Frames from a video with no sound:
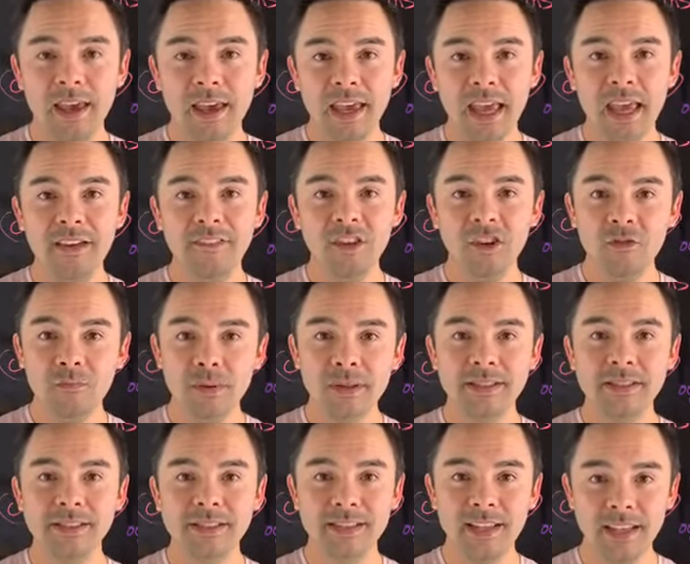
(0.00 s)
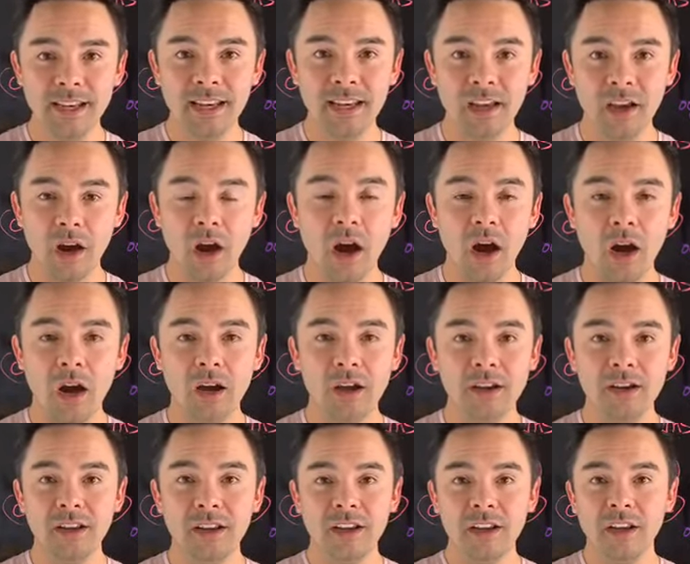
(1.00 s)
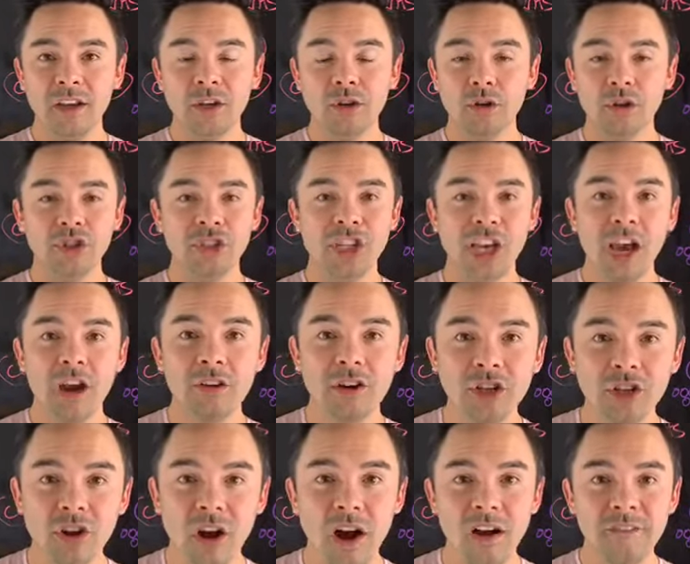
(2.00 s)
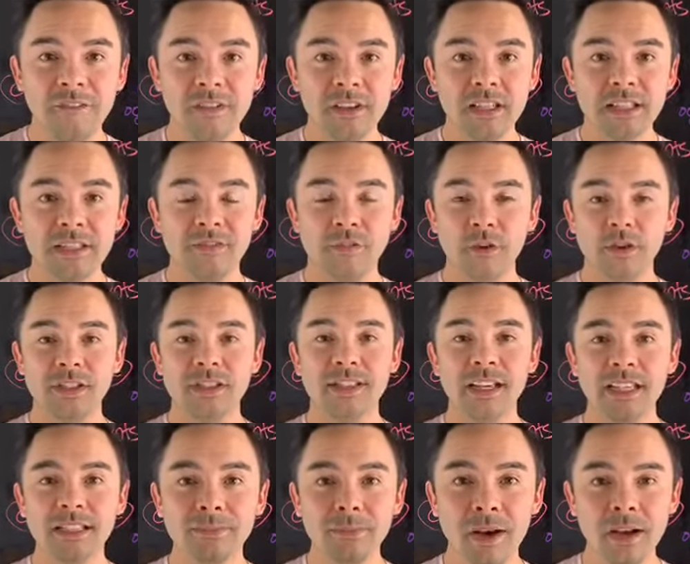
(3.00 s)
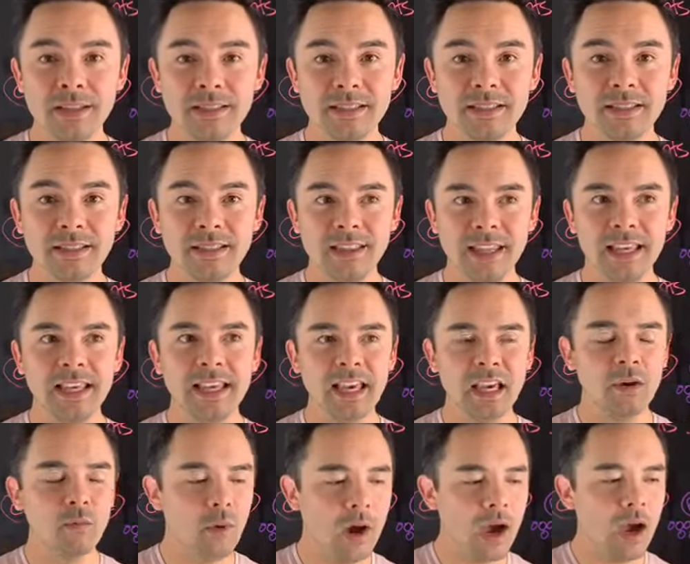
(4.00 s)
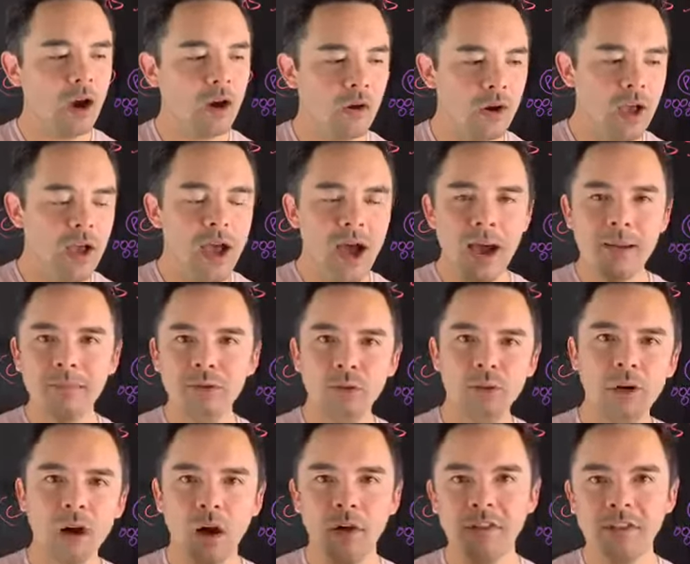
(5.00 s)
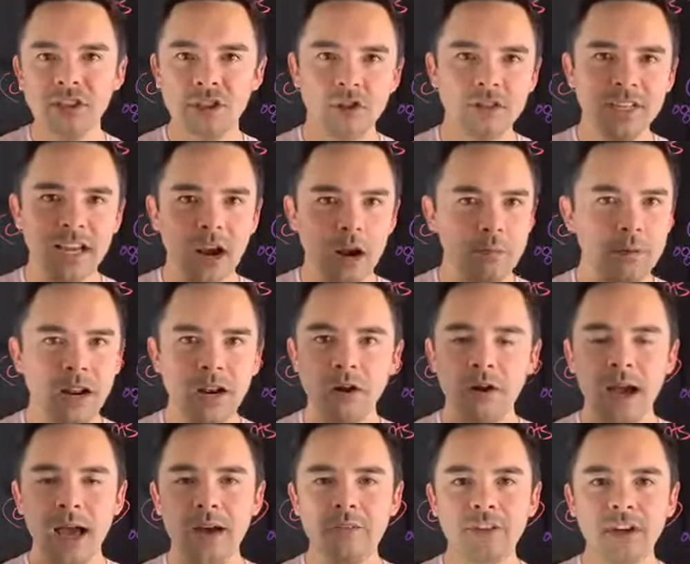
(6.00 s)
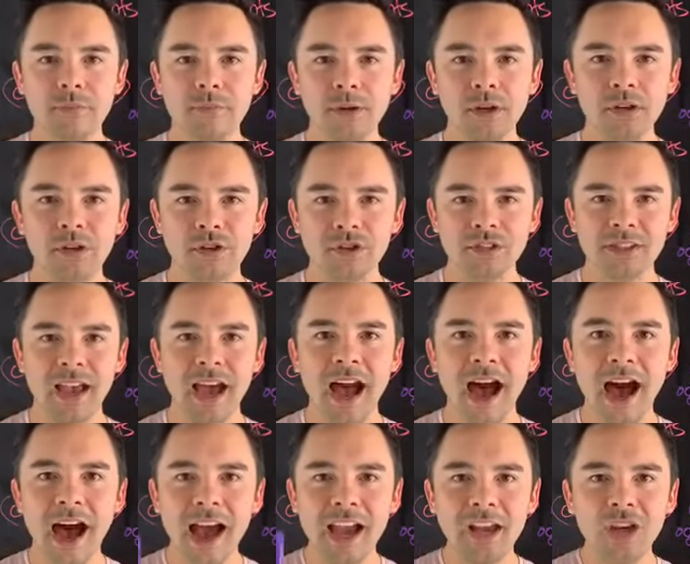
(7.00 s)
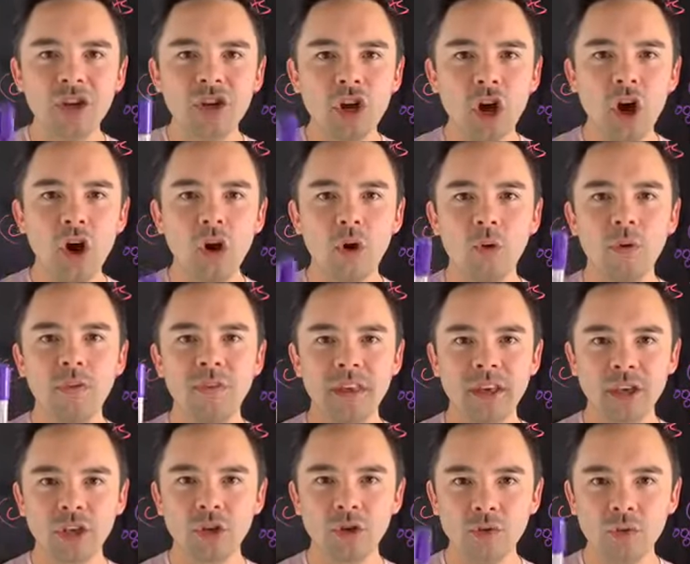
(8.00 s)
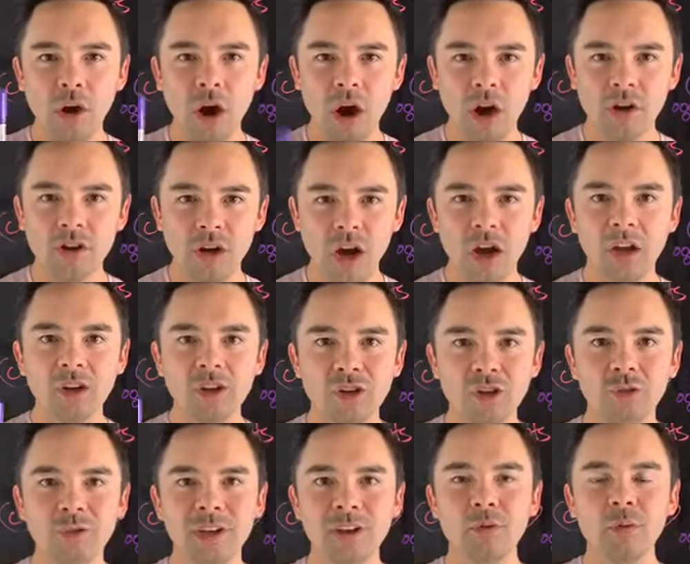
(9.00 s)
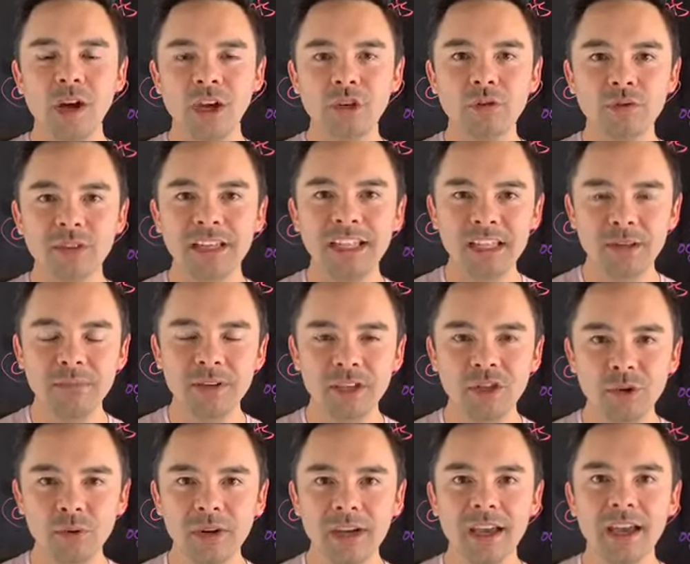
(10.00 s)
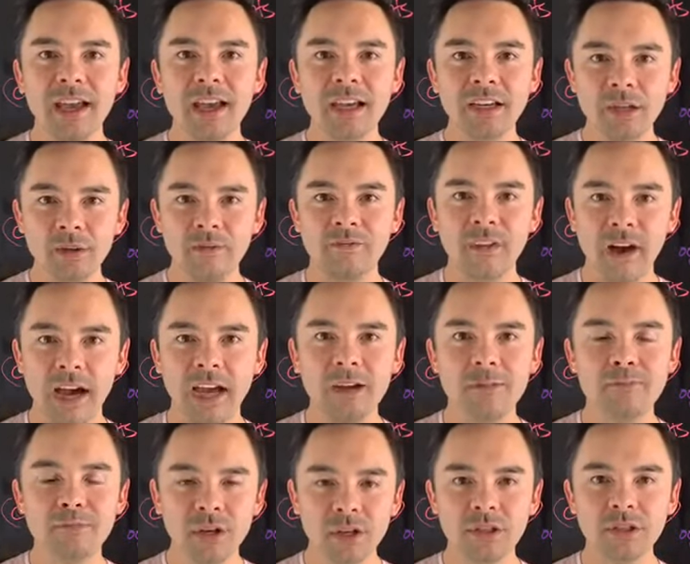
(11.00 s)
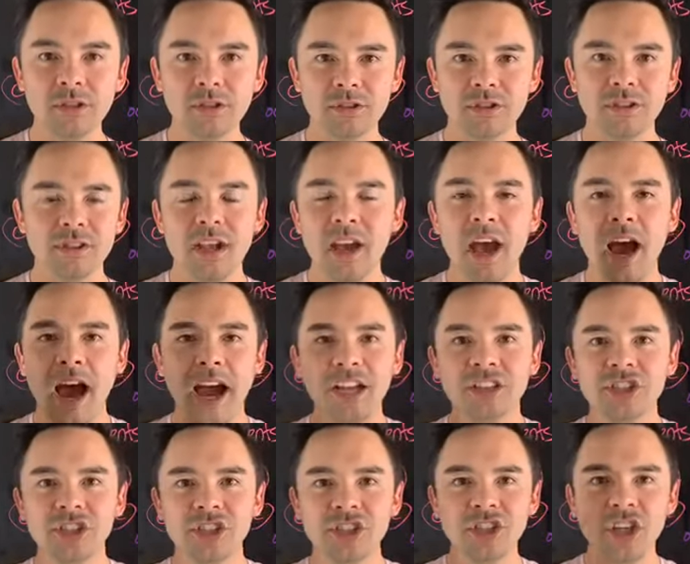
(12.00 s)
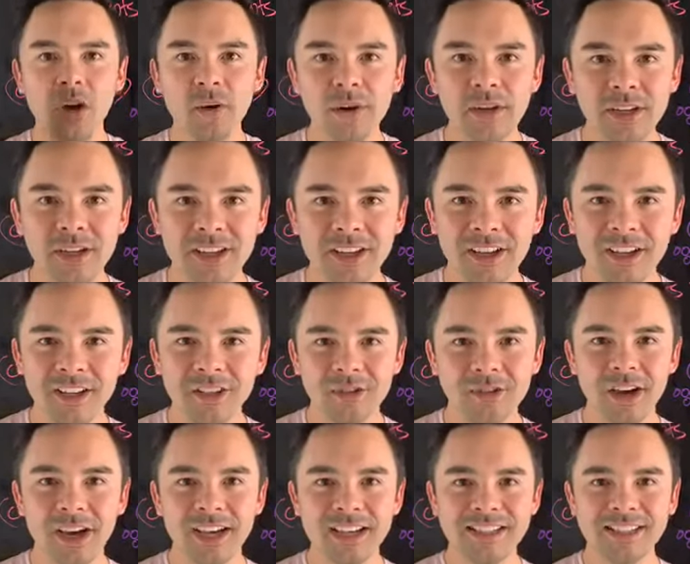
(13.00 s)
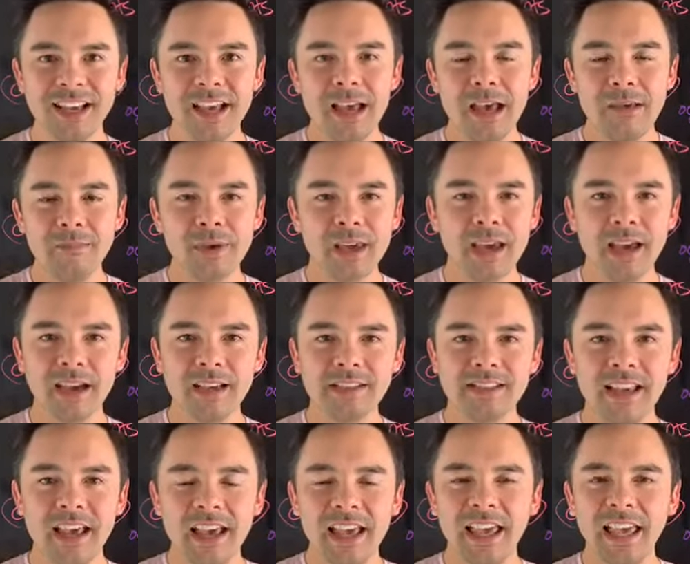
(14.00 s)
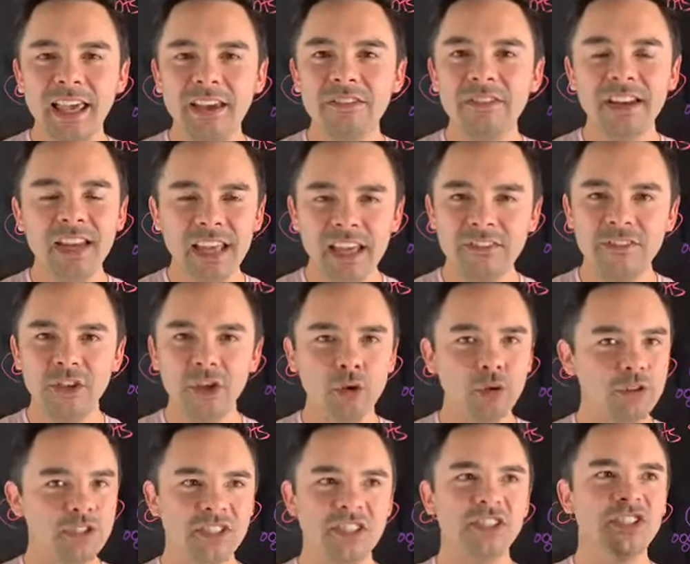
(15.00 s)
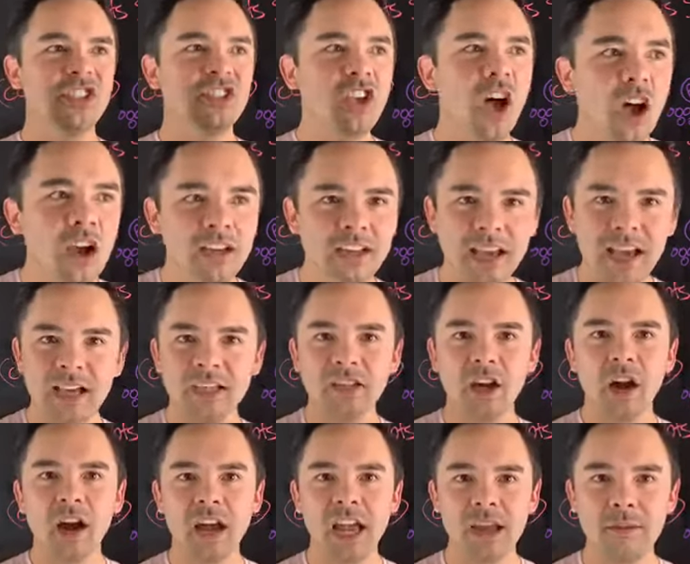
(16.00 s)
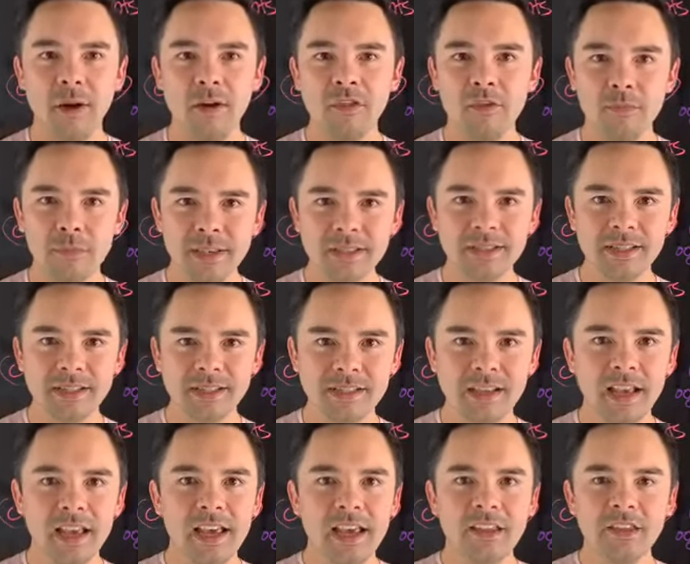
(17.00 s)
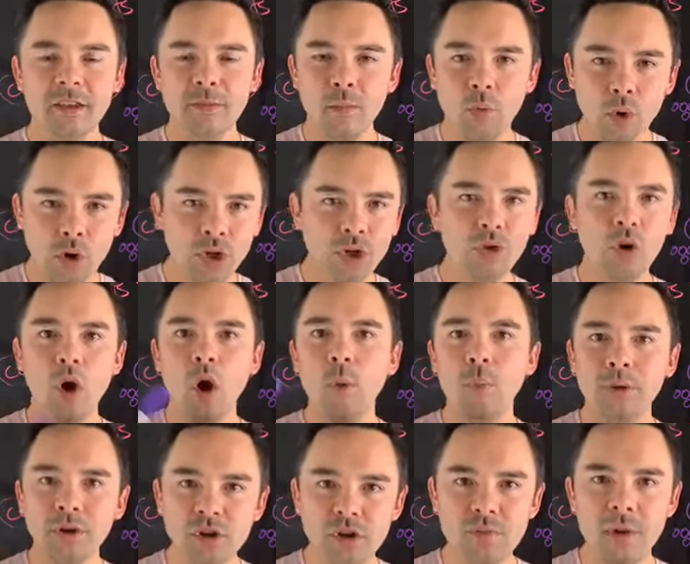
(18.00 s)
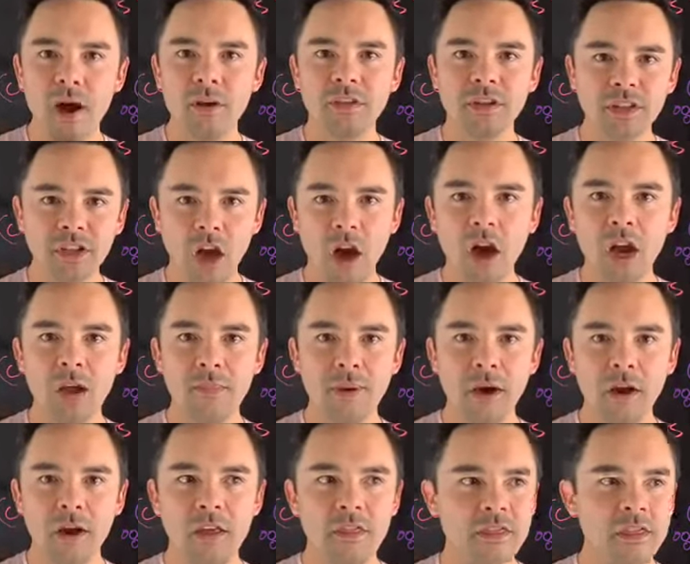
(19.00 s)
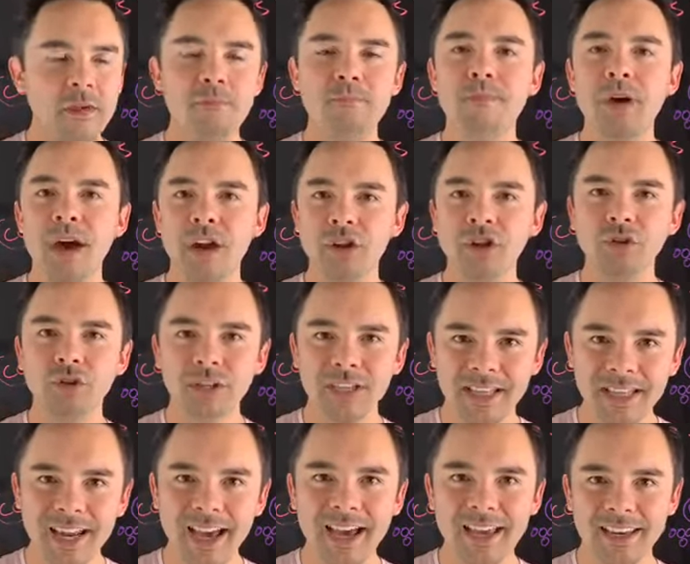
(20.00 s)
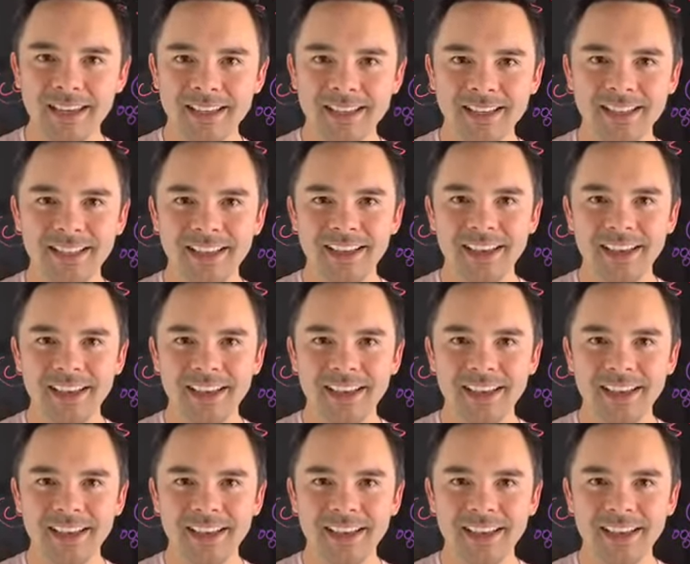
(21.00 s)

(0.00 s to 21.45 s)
If you've been sitting on your chair in your office for 6 months thinking, wow, I'm doing all this doTERRA, but I don't have any builders. I know that you are not doing what you need to be doing to find builders. I just know it, you guys, because even if you sucked at talking about the business, the more you open your mouth and talk about it, the better you'll get at it.